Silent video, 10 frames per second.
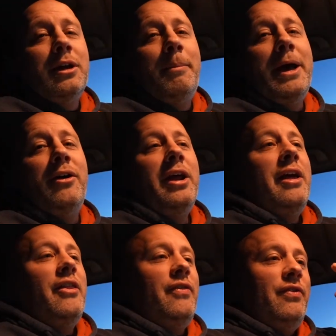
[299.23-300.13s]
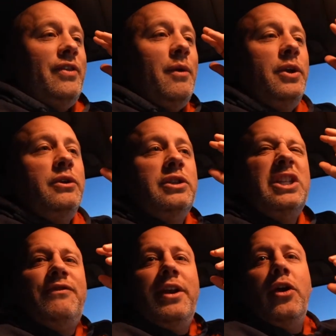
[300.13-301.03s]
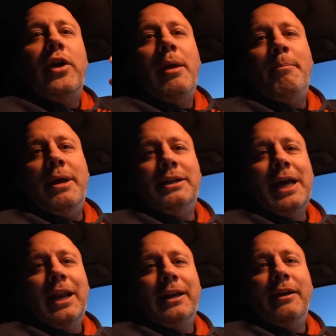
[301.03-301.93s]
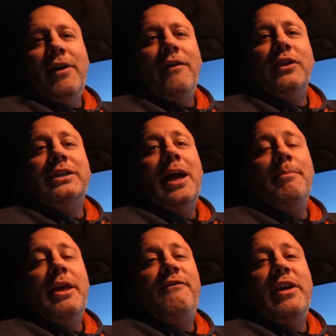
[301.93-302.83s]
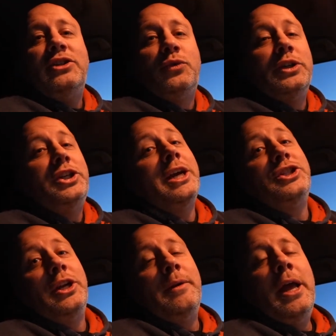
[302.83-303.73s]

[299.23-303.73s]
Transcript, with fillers: about they would use this video game mentality of every time they faced rejection,